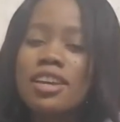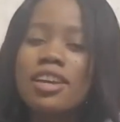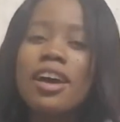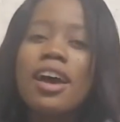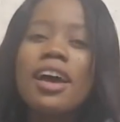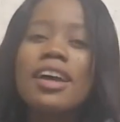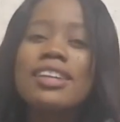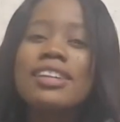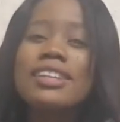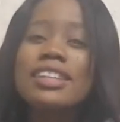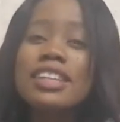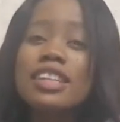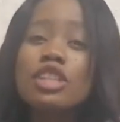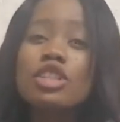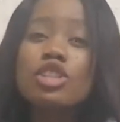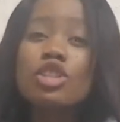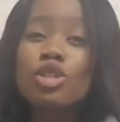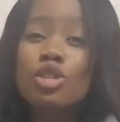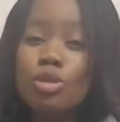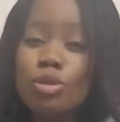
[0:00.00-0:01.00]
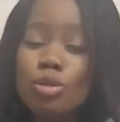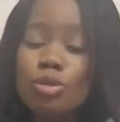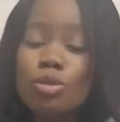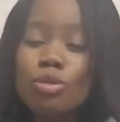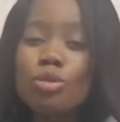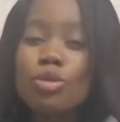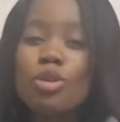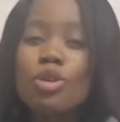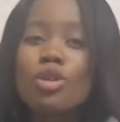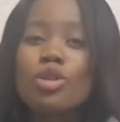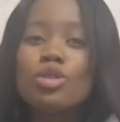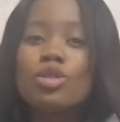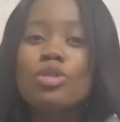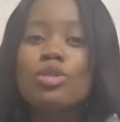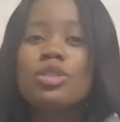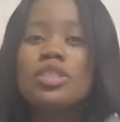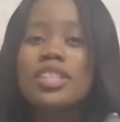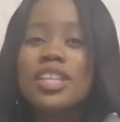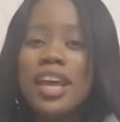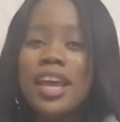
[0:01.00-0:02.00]
need you
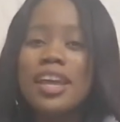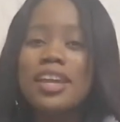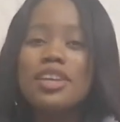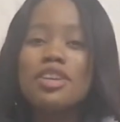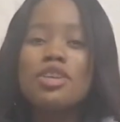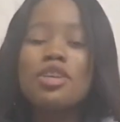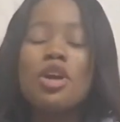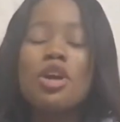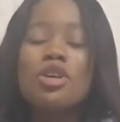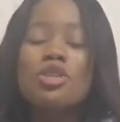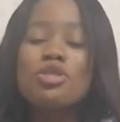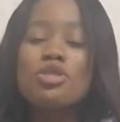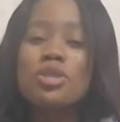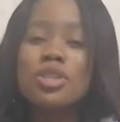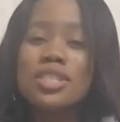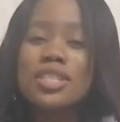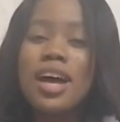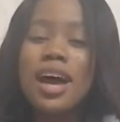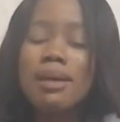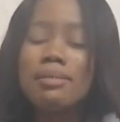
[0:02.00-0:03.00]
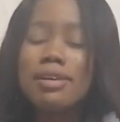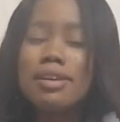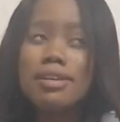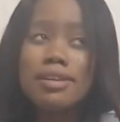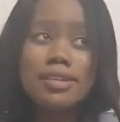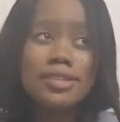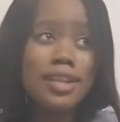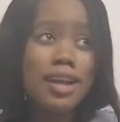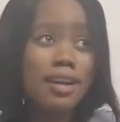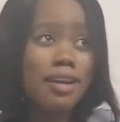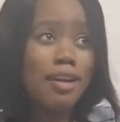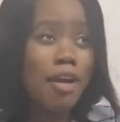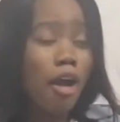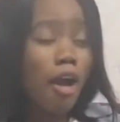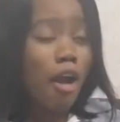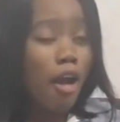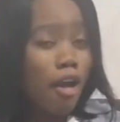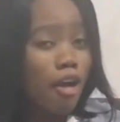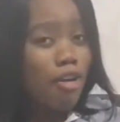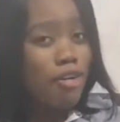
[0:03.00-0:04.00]
to take your time. And I was like,
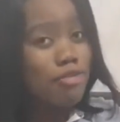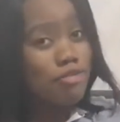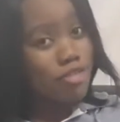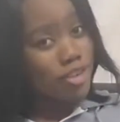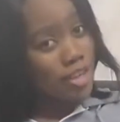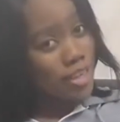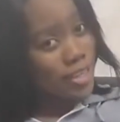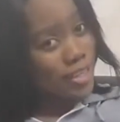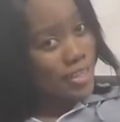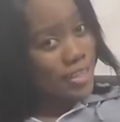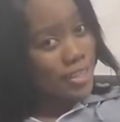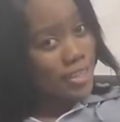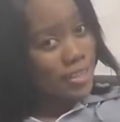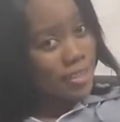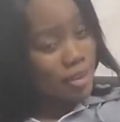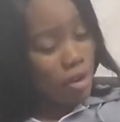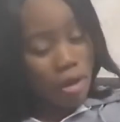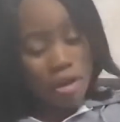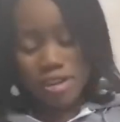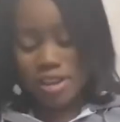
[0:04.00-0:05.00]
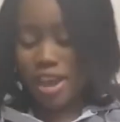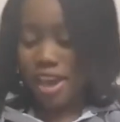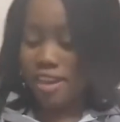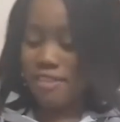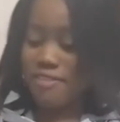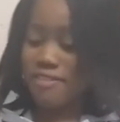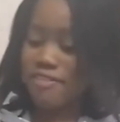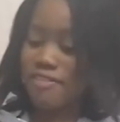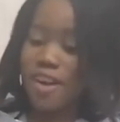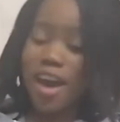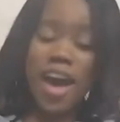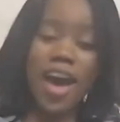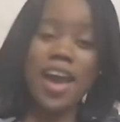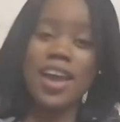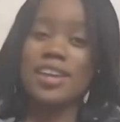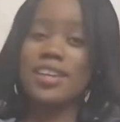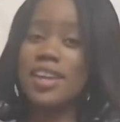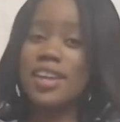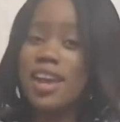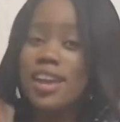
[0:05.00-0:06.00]
oh, really? Okay,
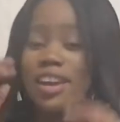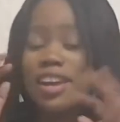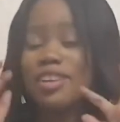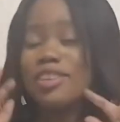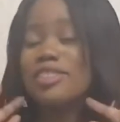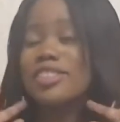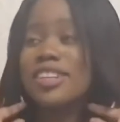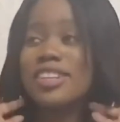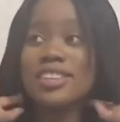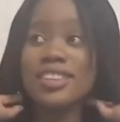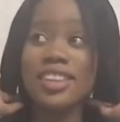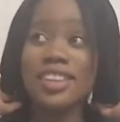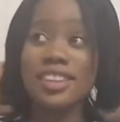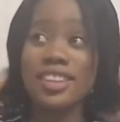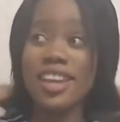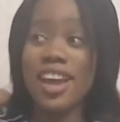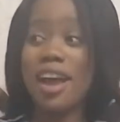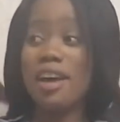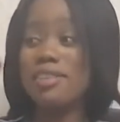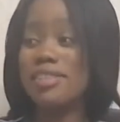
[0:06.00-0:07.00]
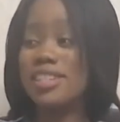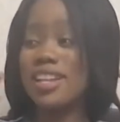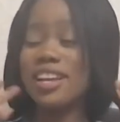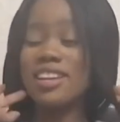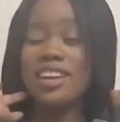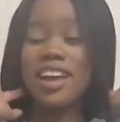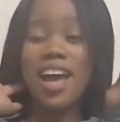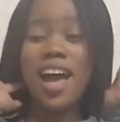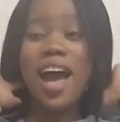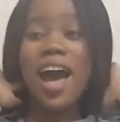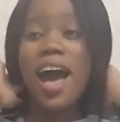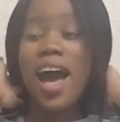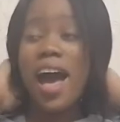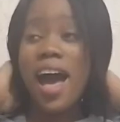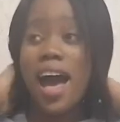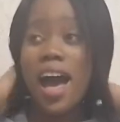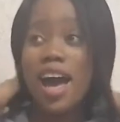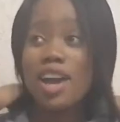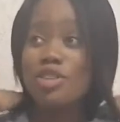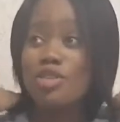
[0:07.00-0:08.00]
fine. And I looked at the guy, I was
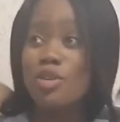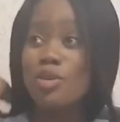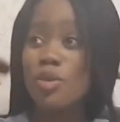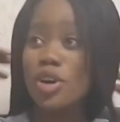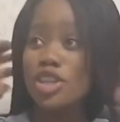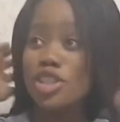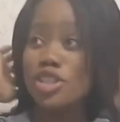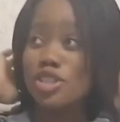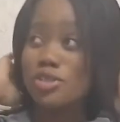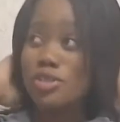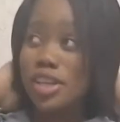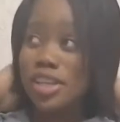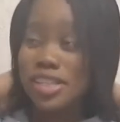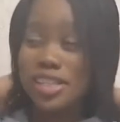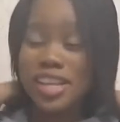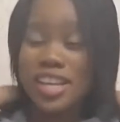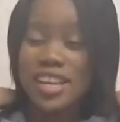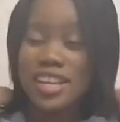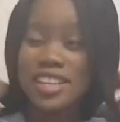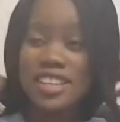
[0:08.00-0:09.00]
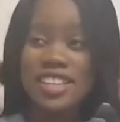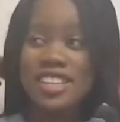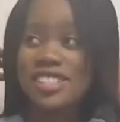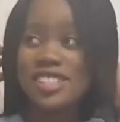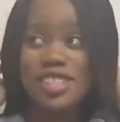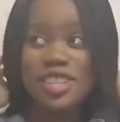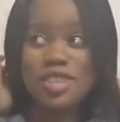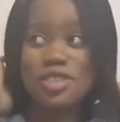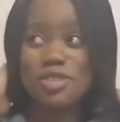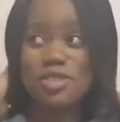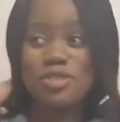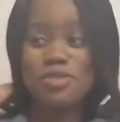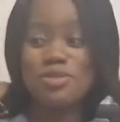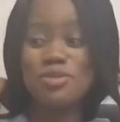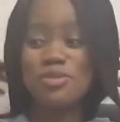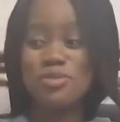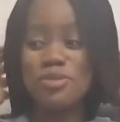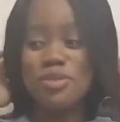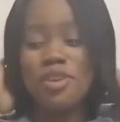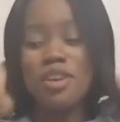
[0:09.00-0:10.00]
like, no, what you are saying, it's not
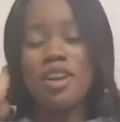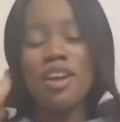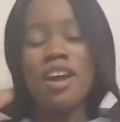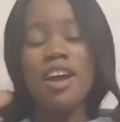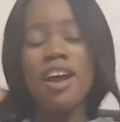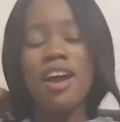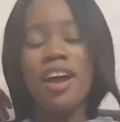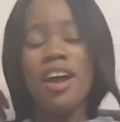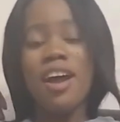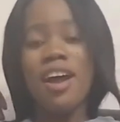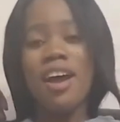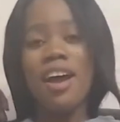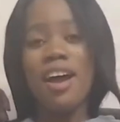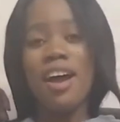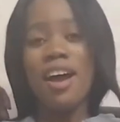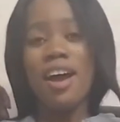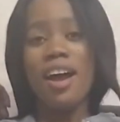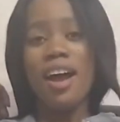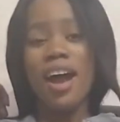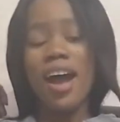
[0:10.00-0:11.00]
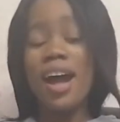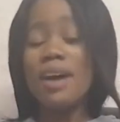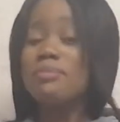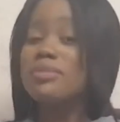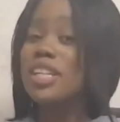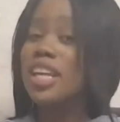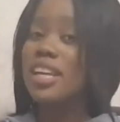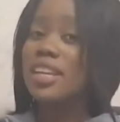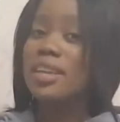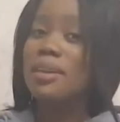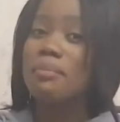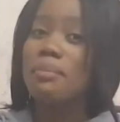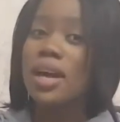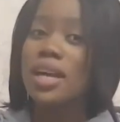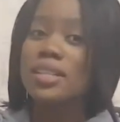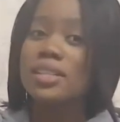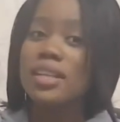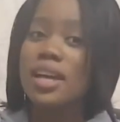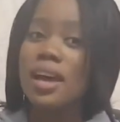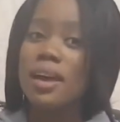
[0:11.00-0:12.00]
true. I'm taking
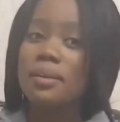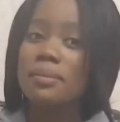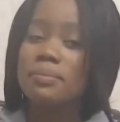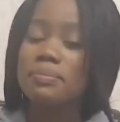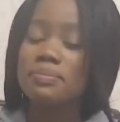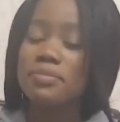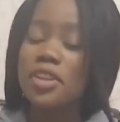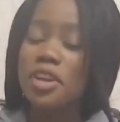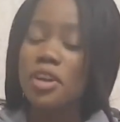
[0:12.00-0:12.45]
my time,